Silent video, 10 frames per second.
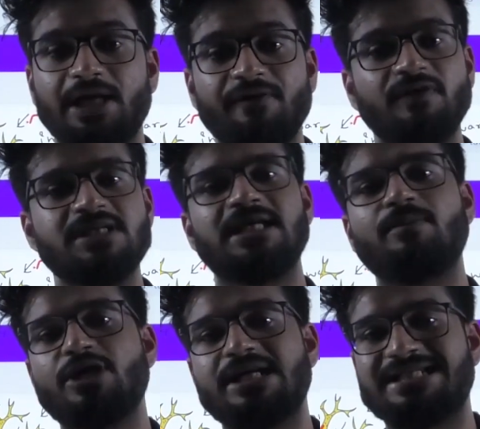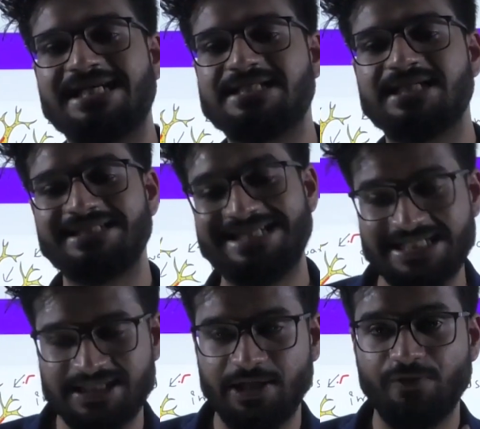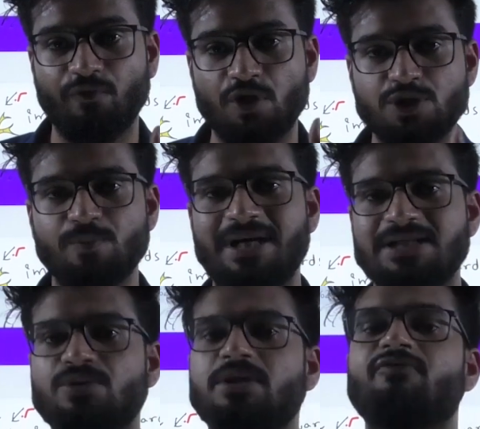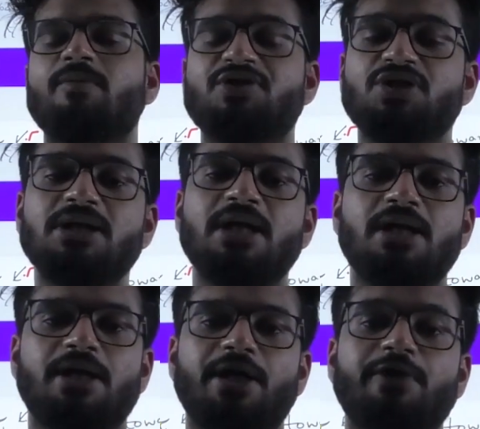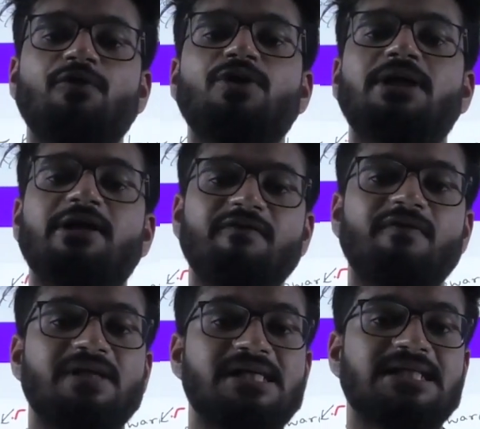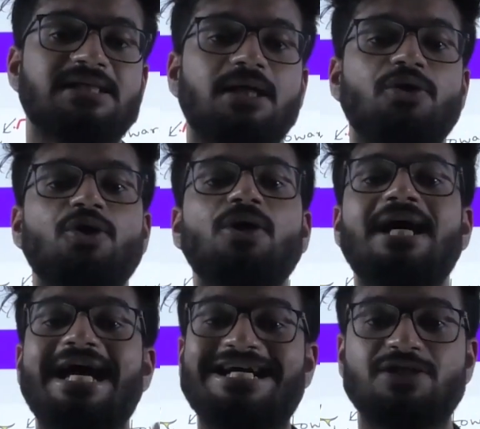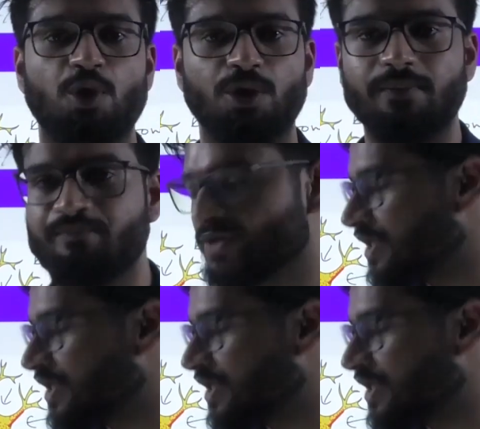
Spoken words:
If the cell body decides that yes, it wants to pass on the information, it would give that signal to your axon.